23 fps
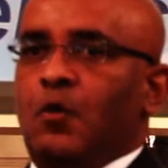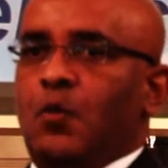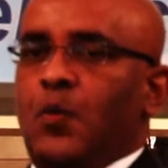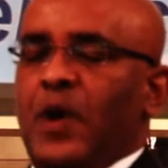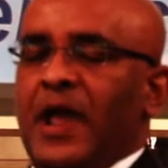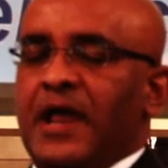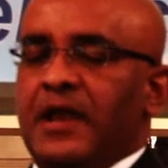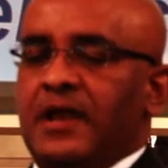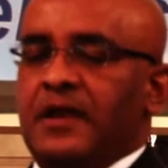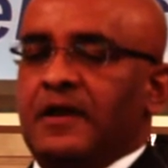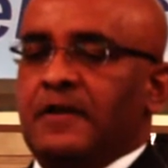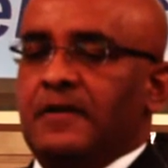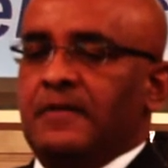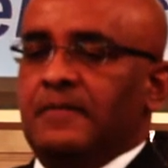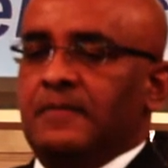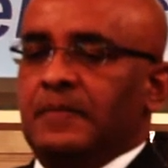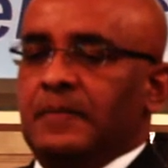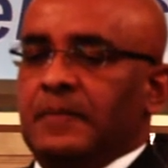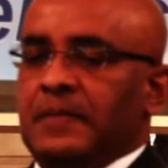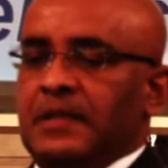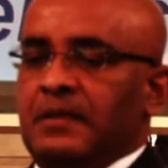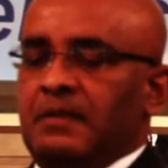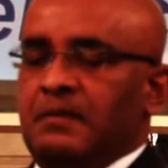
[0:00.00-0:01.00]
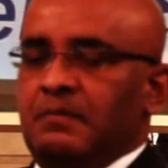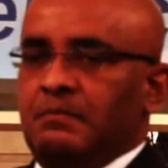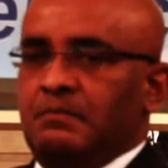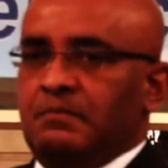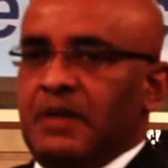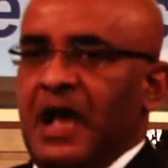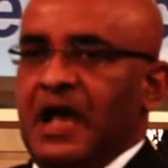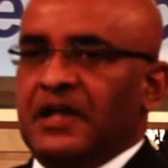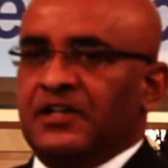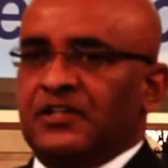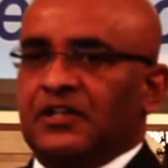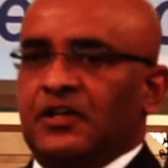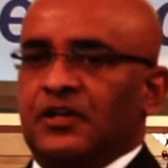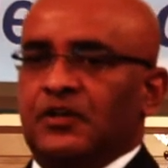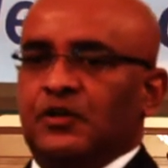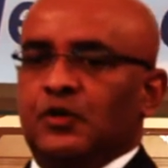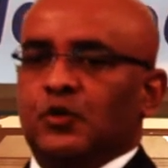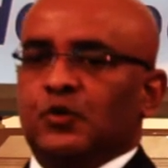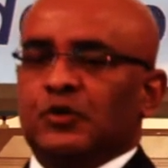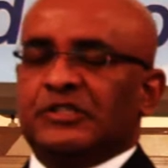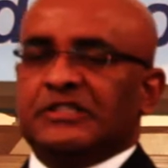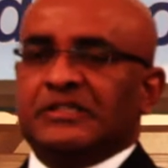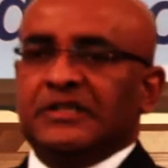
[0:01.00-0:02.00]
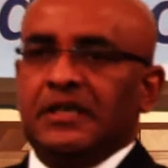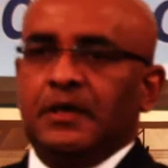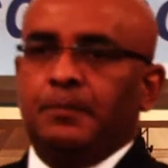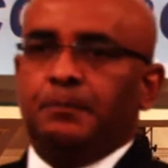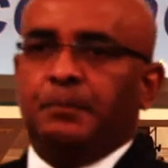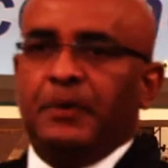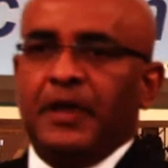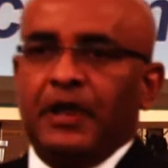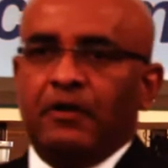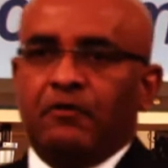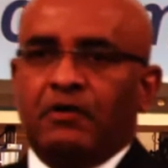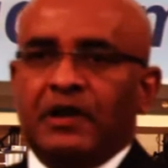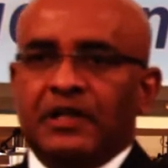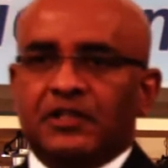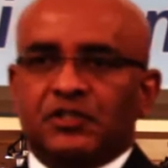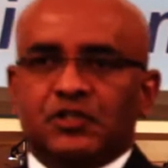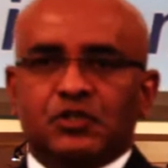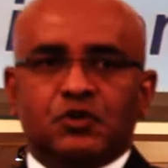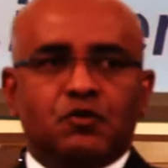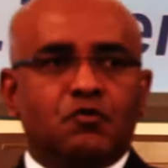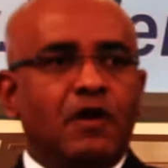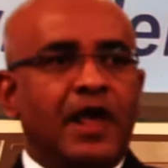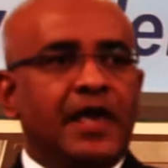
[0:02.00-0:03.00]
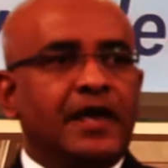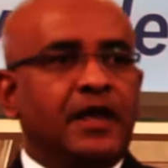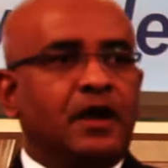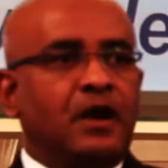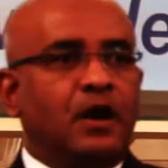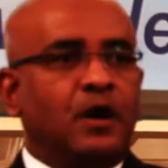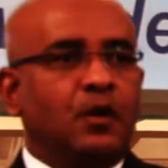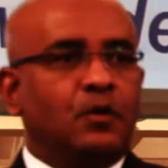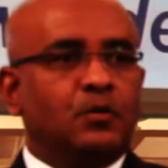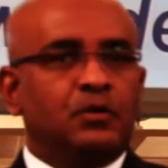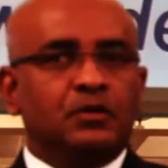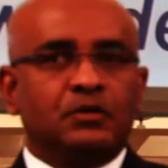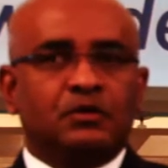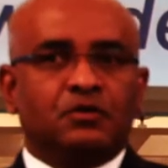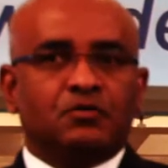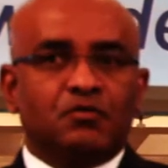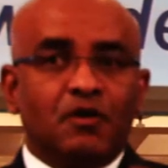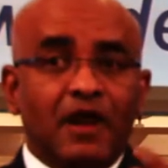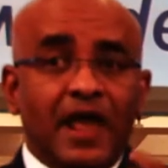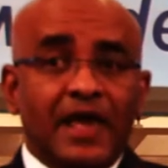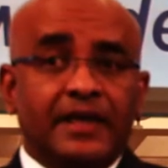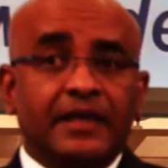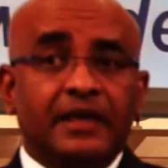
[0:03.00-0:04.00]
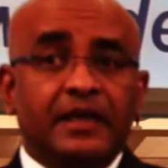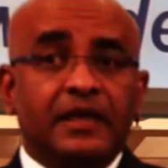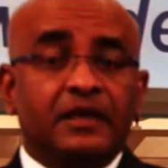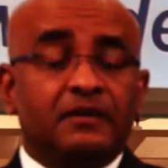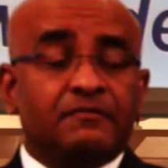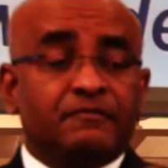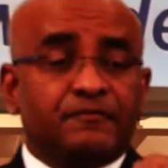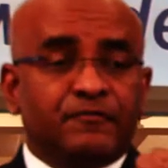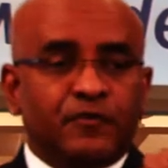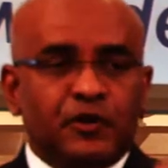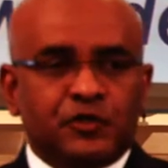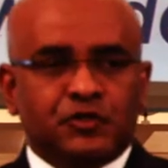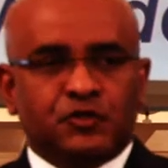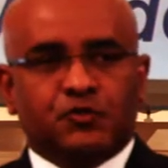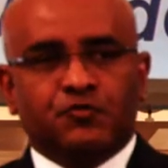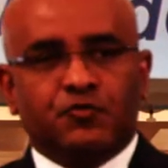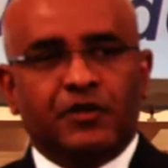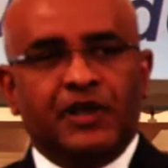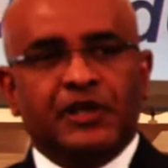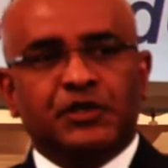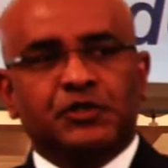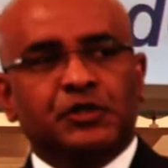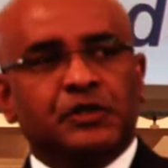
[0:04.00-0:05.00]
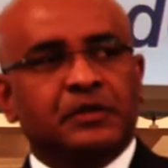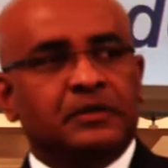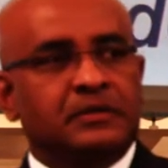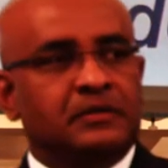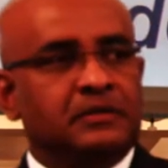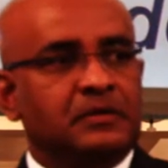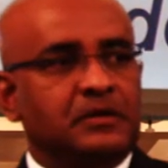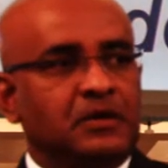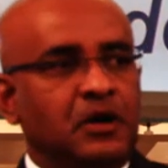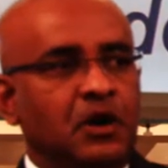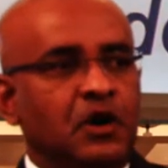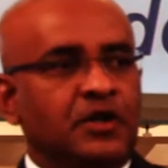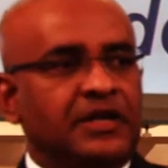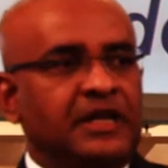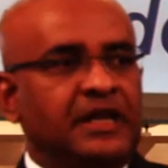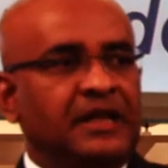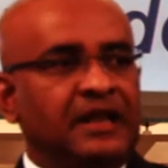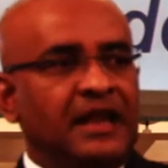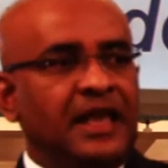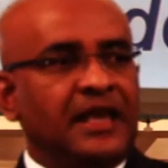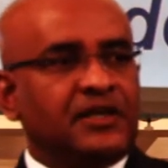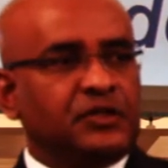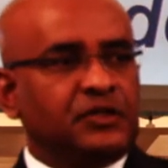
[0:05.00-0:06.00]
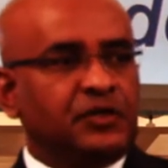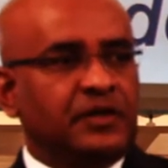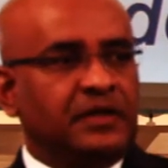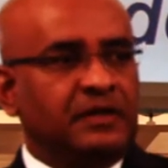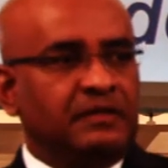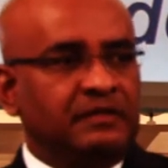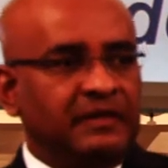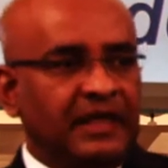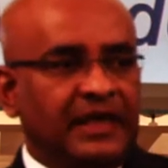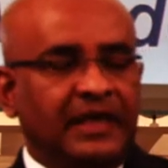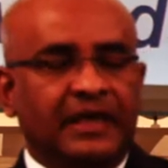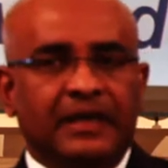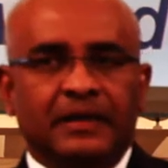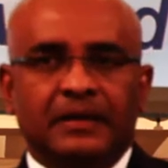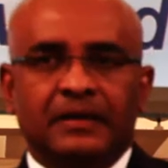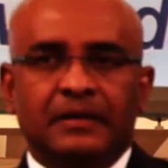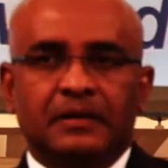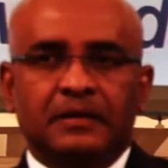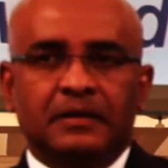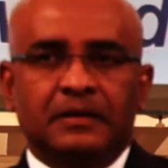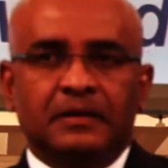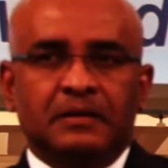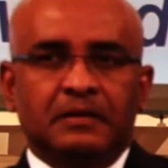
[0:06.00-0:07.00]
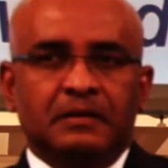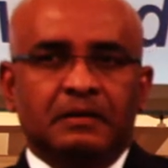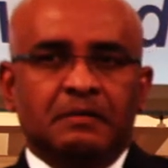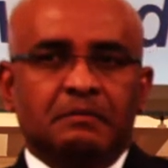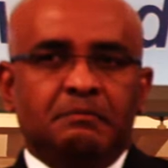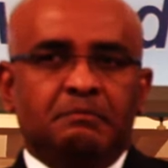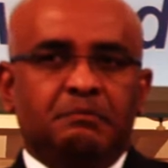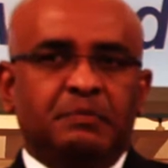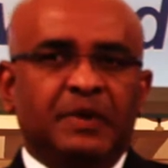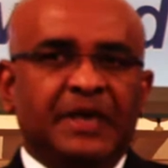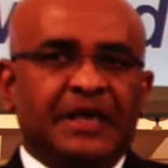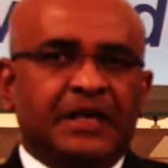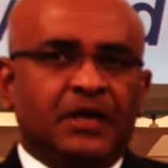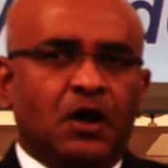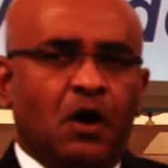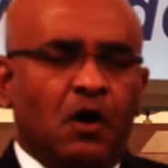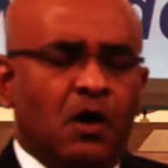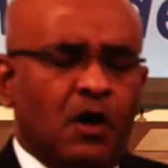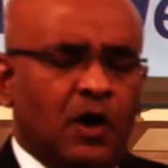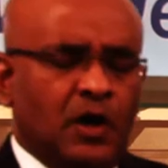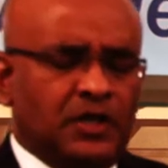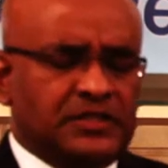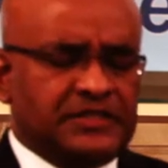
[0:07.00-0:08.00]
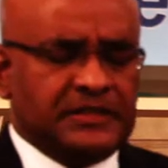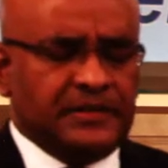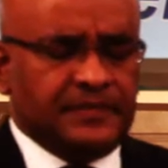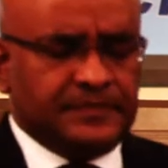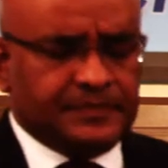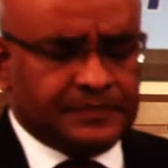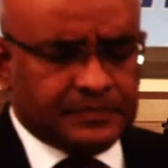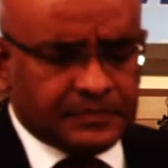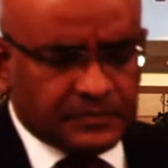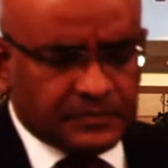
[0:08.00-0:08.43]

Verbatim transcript: When I, you see parents cry out, cry in frustration on election day because